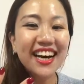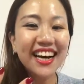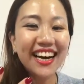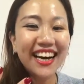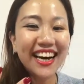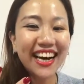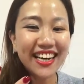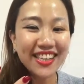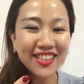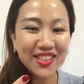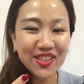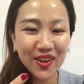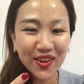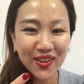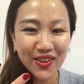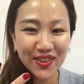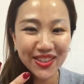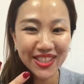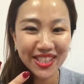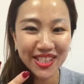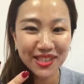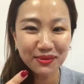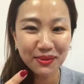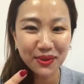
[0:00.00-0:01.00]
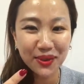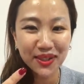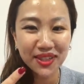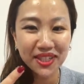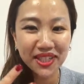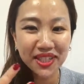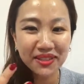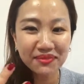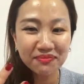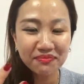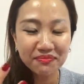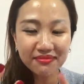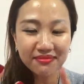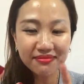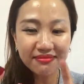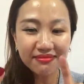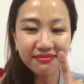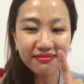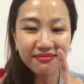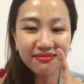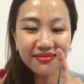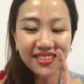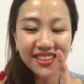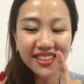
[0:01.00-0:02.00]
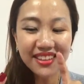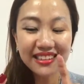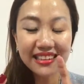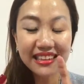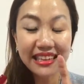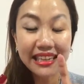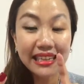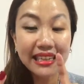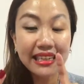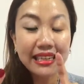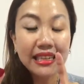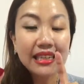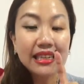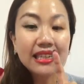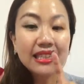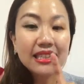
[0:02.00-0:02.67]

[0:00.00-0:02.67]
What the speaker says: I saw you this morning. Okay,